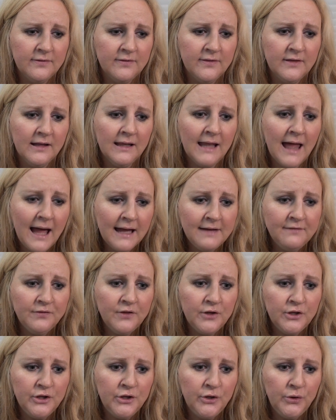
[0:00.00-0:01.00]
the life
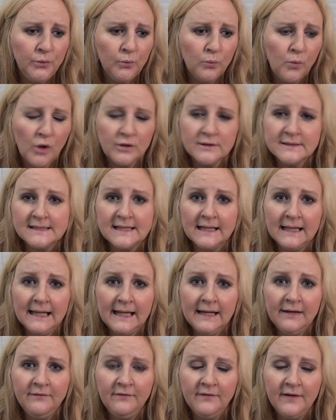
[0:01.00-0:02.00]
that you want to
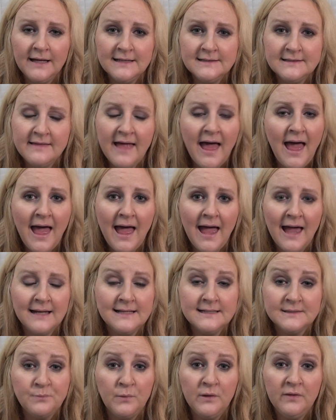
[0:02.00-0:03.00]
live is there, and
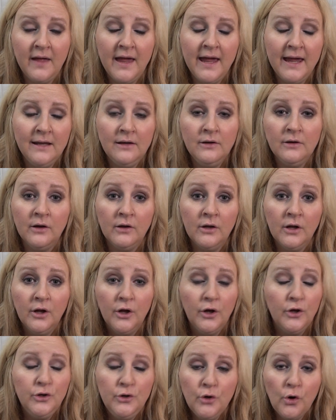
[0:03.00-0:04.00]
it's within
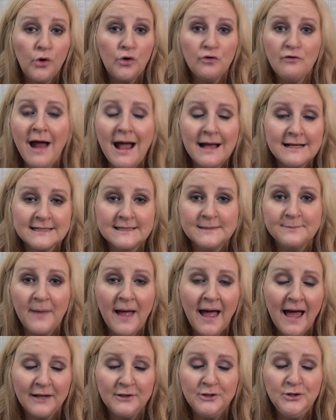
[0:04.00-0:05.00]
your grasp,
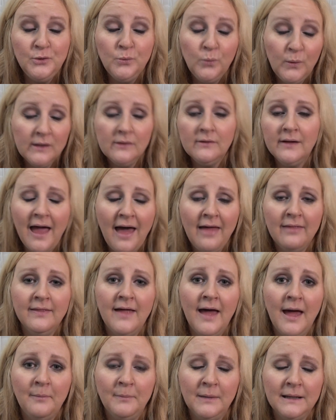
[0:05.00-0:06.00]
and you will get
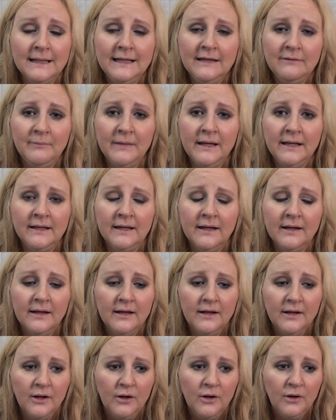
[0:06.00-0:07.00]
there, believe me,
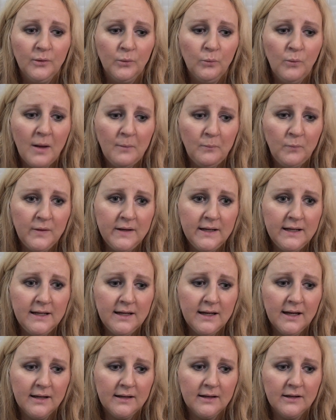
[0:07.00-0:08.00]
when
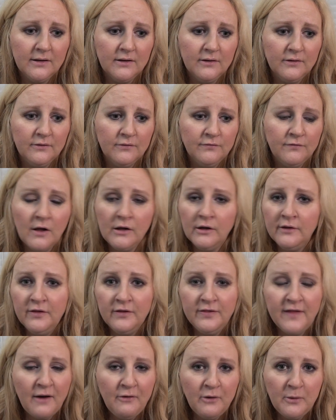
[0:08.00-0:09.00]
we follow the
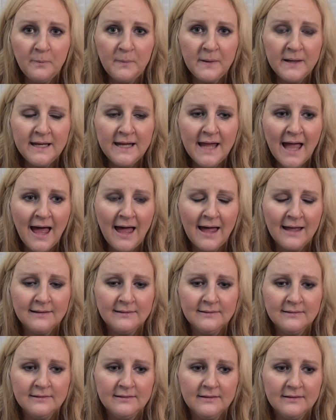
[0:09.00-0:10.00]
therapy
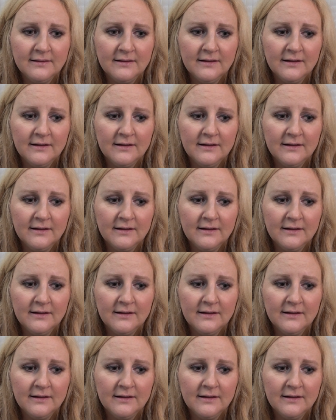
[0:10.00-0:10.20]
and